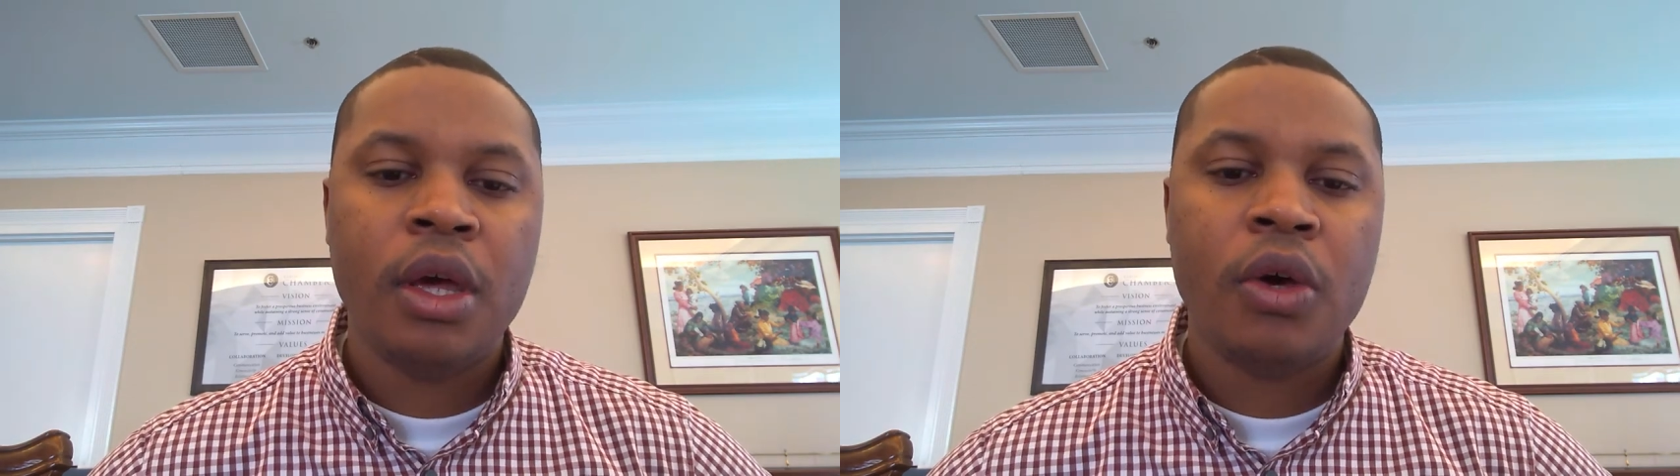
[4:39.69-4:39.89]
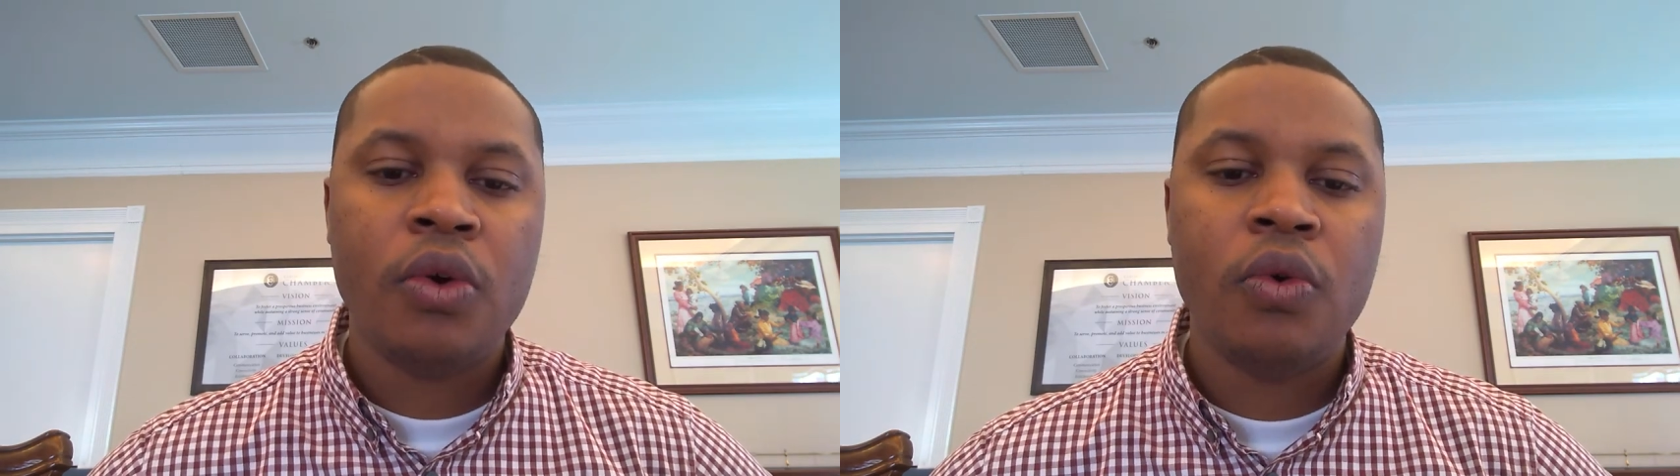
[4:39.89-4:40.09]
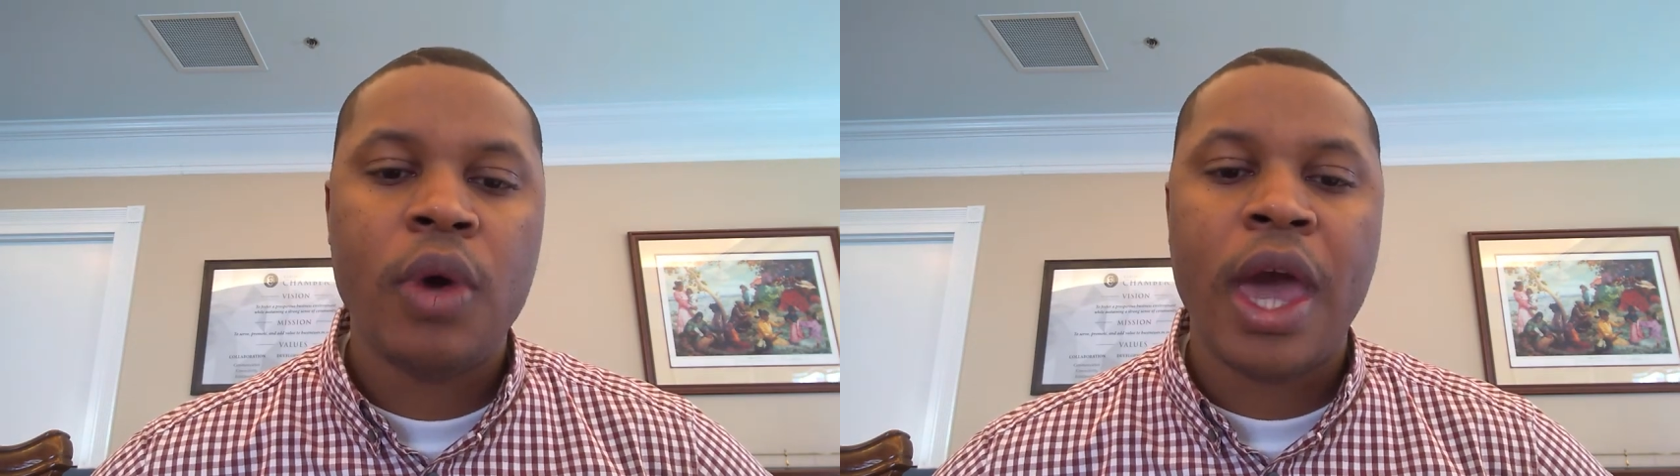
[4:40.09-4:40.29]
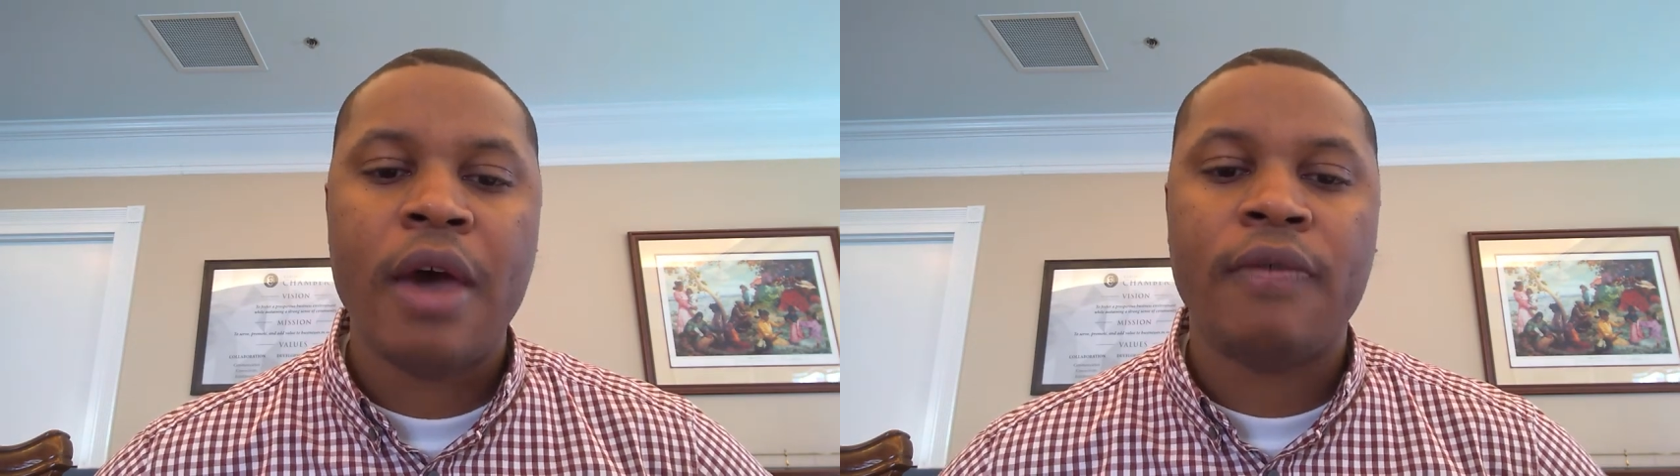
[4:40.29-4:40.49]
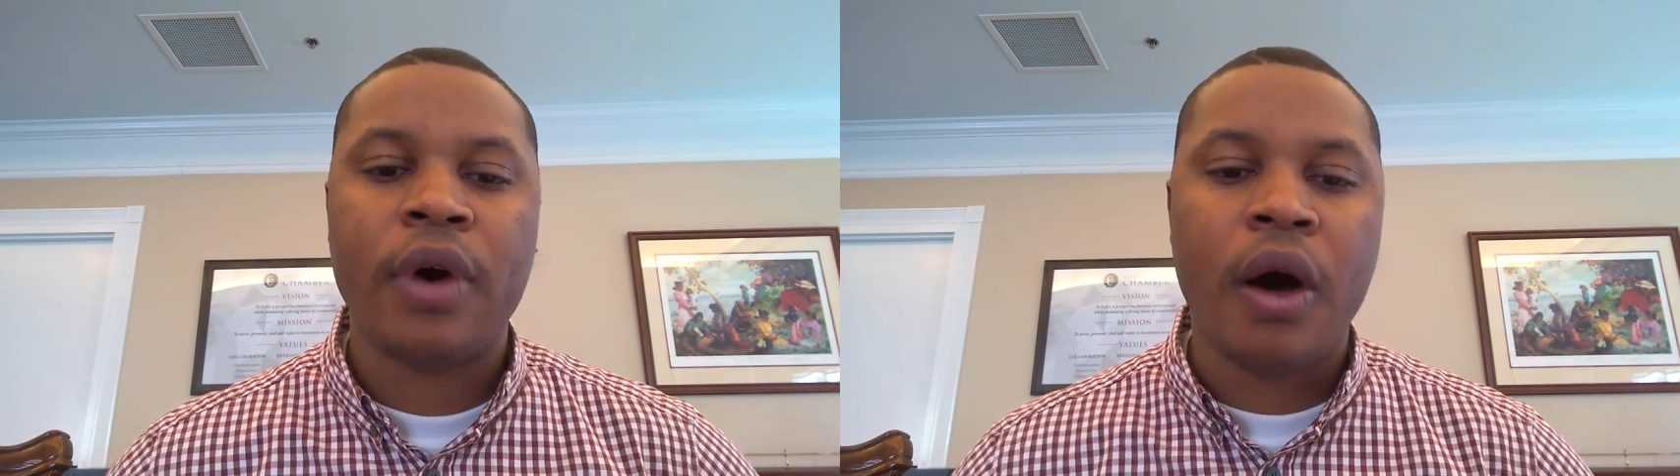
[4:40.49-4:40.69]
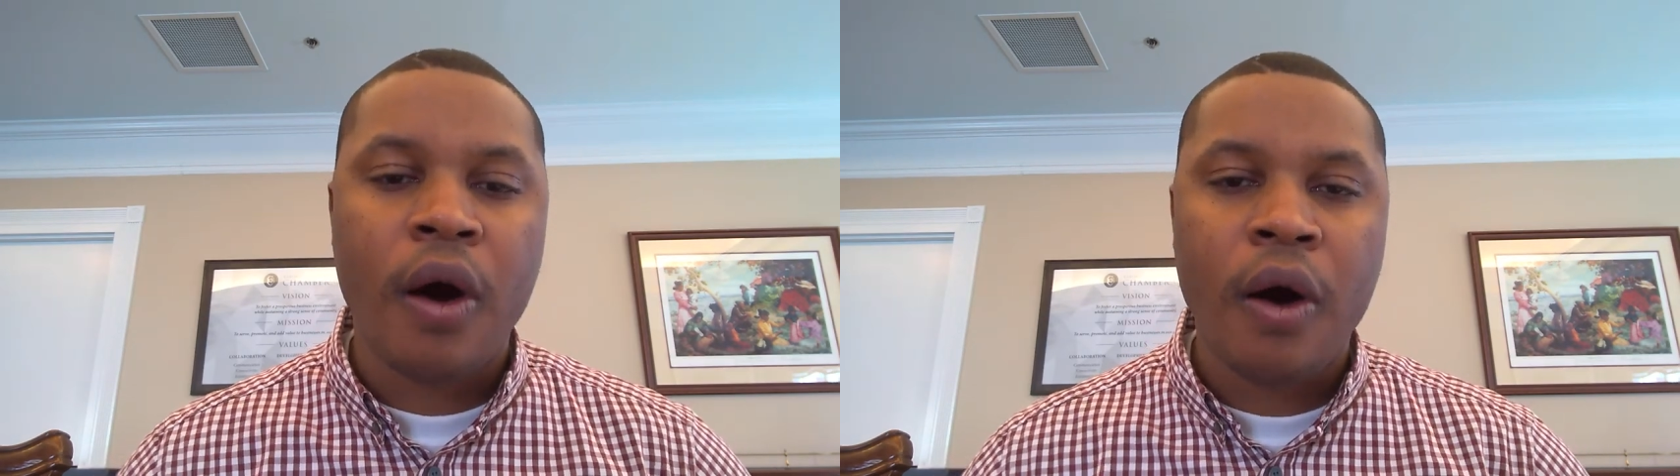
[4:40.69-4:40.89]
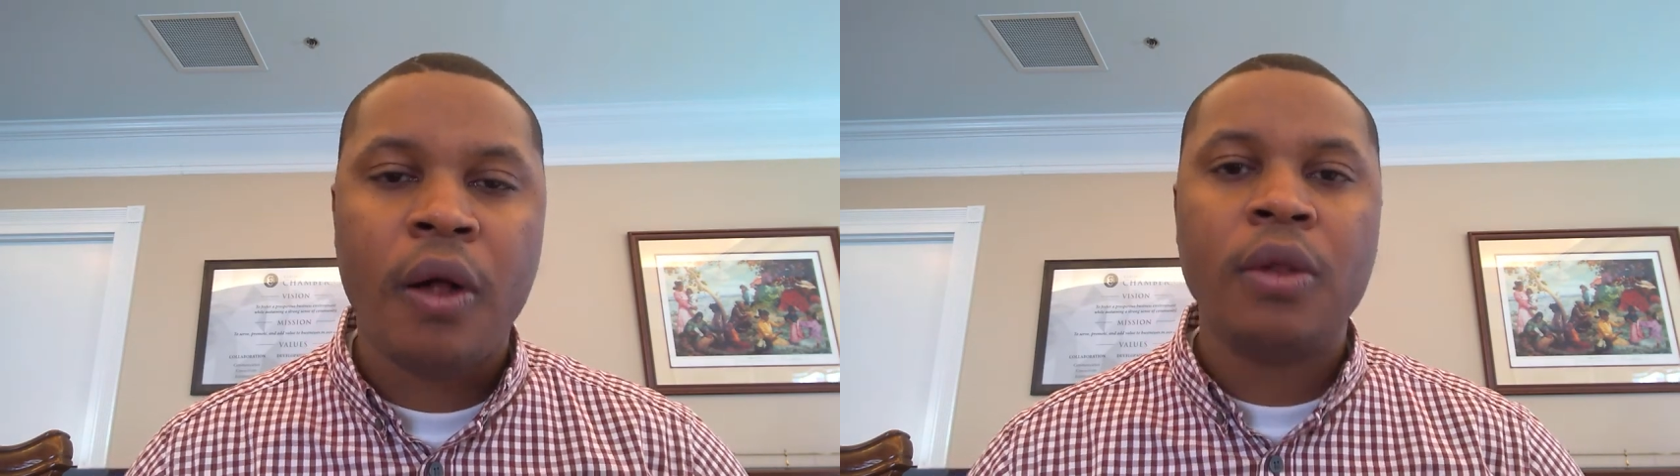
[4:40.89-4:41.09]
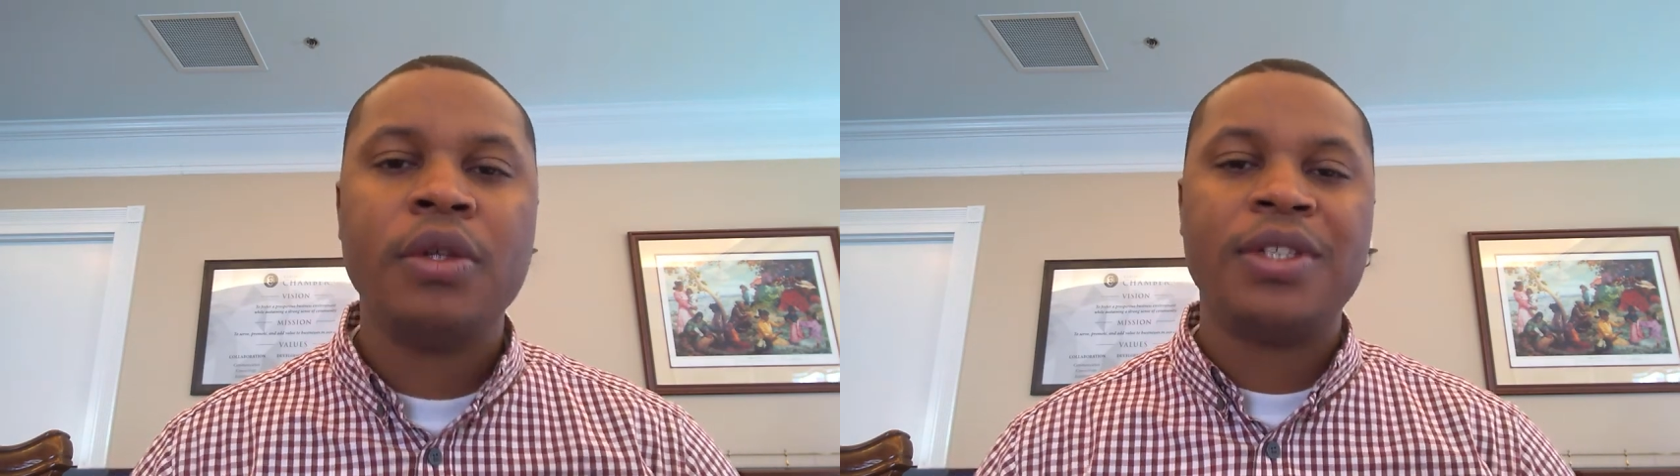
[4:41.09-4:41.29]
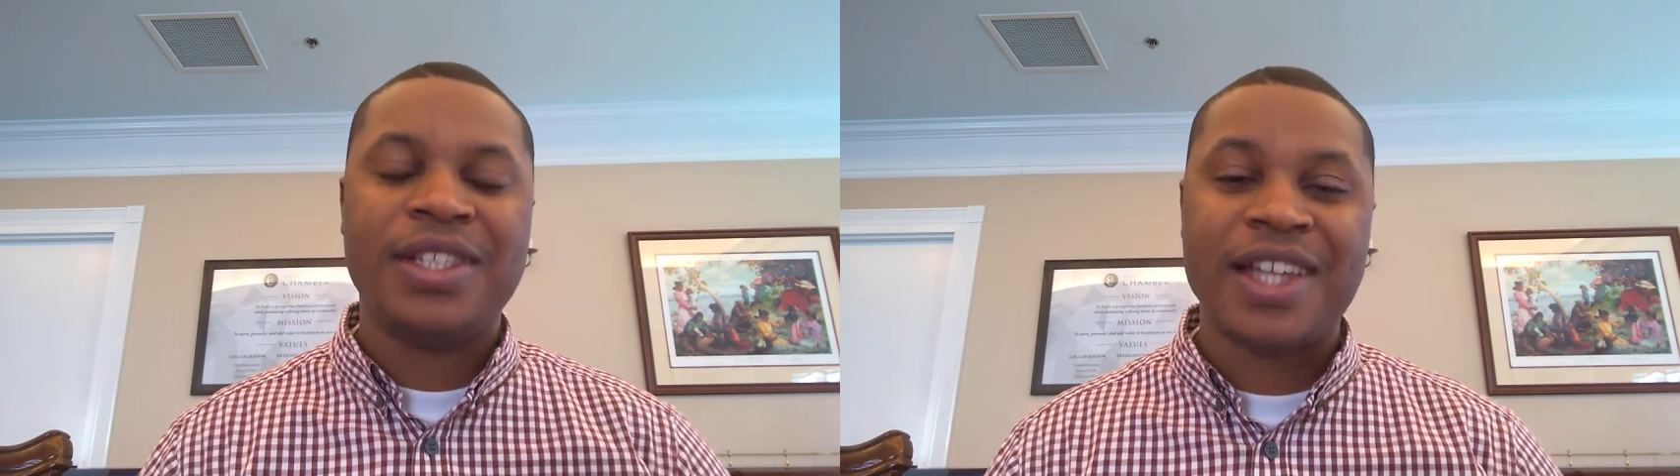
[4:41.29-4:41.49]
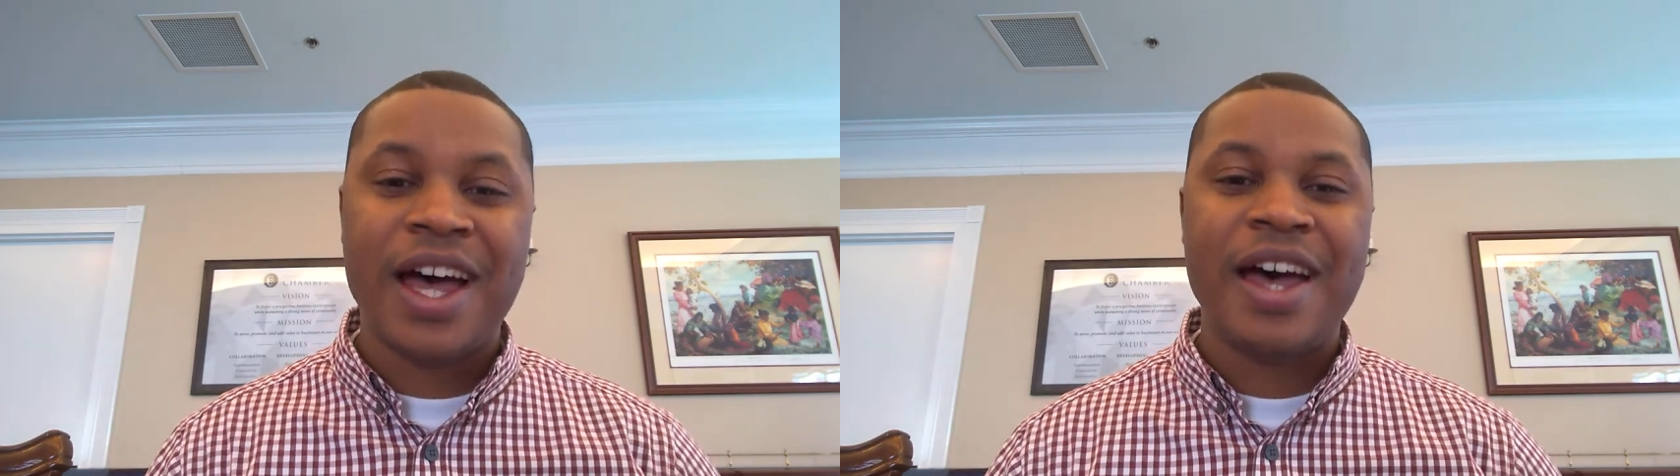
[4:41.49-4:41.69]
who have all
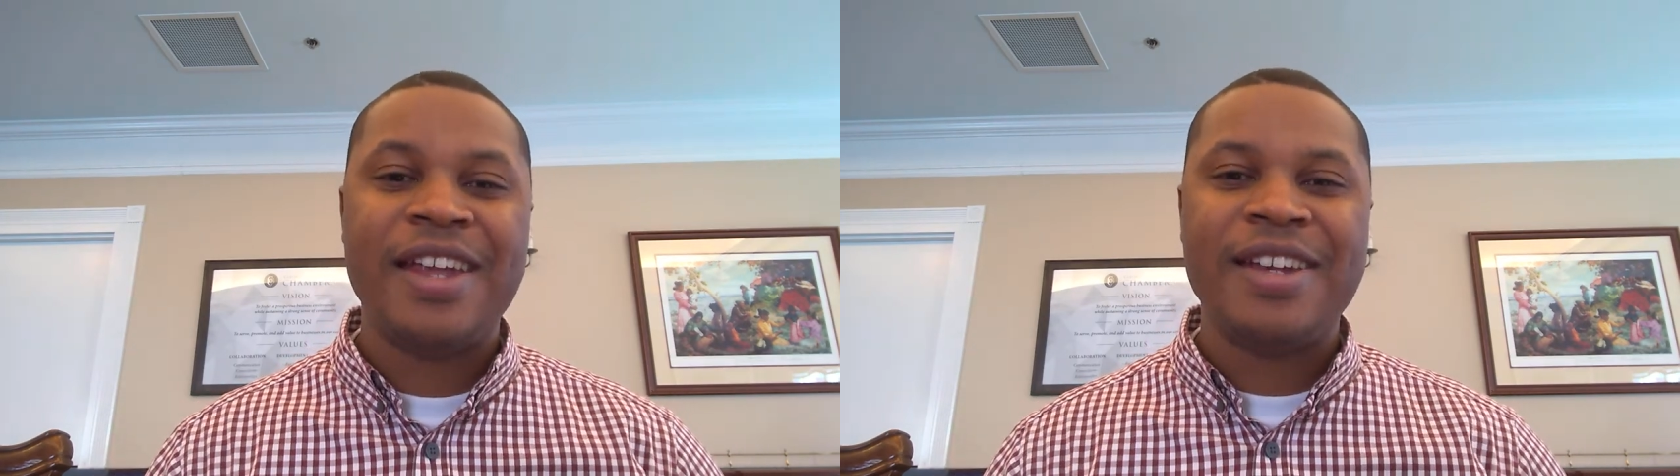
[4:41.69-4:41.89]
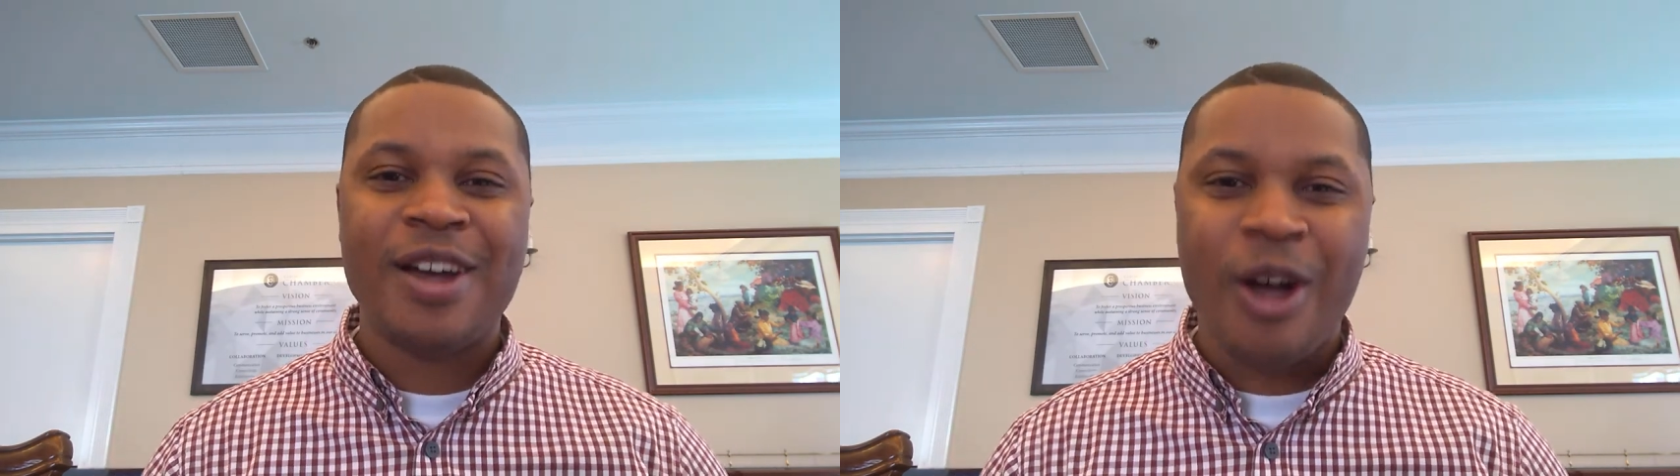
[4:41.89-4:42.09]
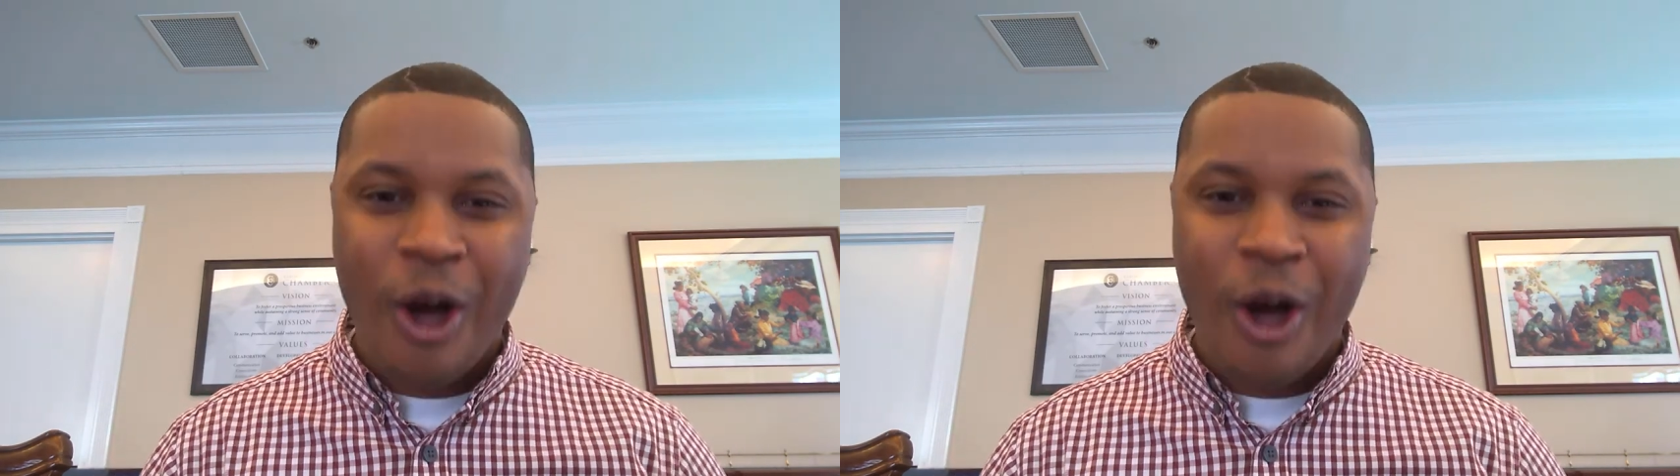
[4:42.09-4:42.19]
signed